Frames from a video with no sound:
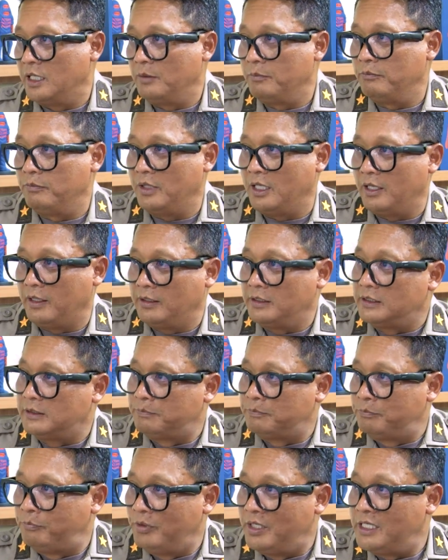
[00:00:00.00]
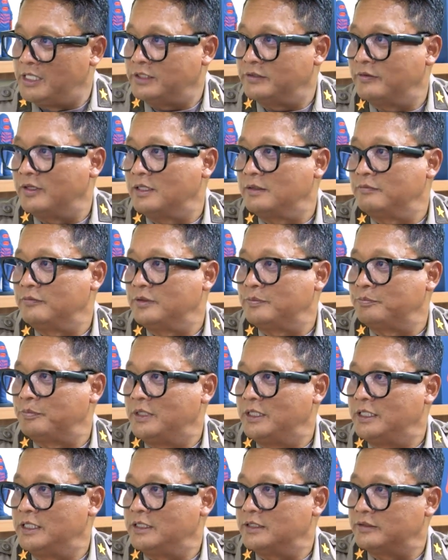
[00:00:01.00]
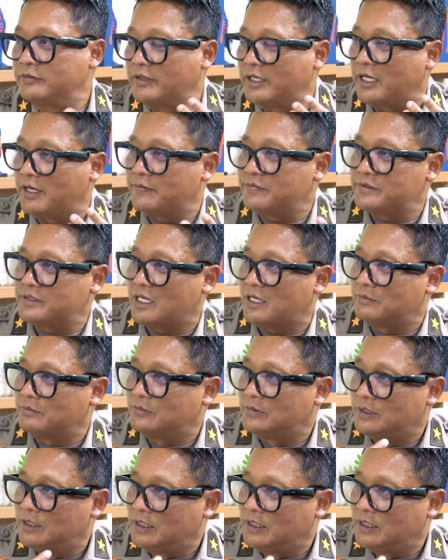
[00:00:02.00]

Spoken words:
But the police, with police, we have some,